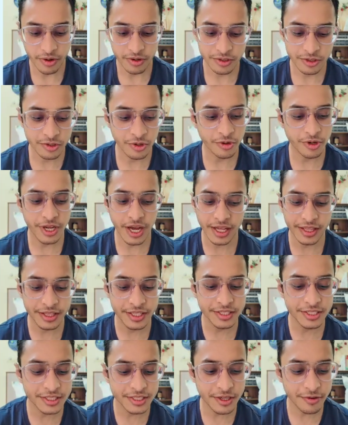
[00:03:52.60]
So yeah,
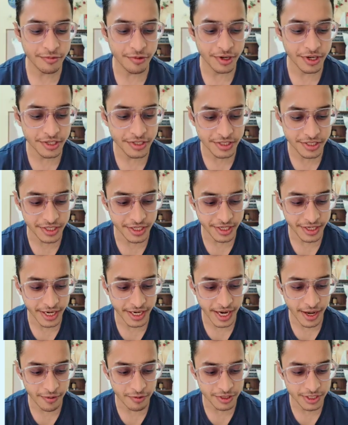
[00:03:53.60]
this is the first
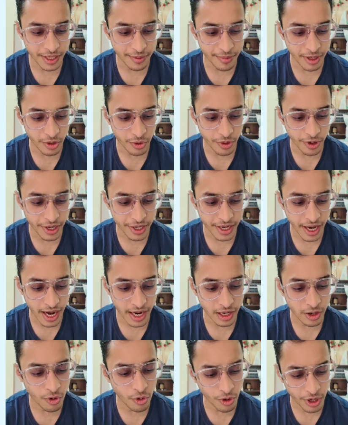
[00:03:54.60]
that I was able to hit.
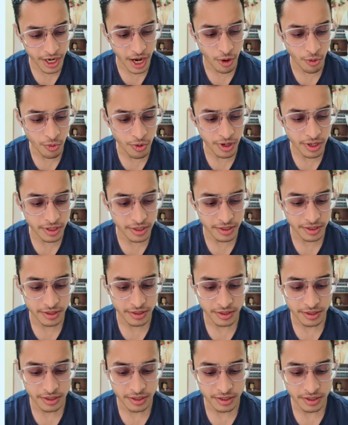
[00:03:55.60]
I'll go down.
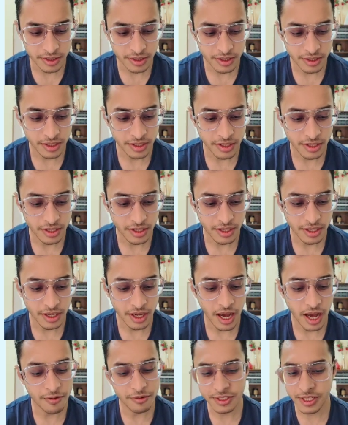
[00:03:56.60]

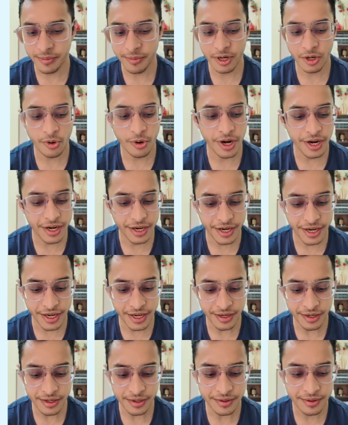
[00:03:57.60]
I was able to hit
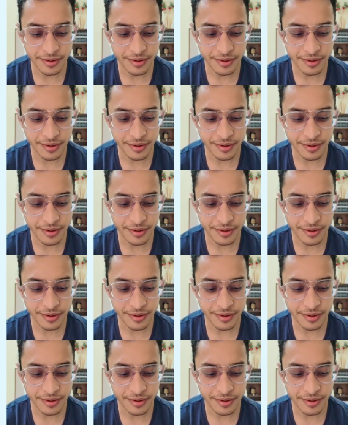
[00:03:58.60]
again.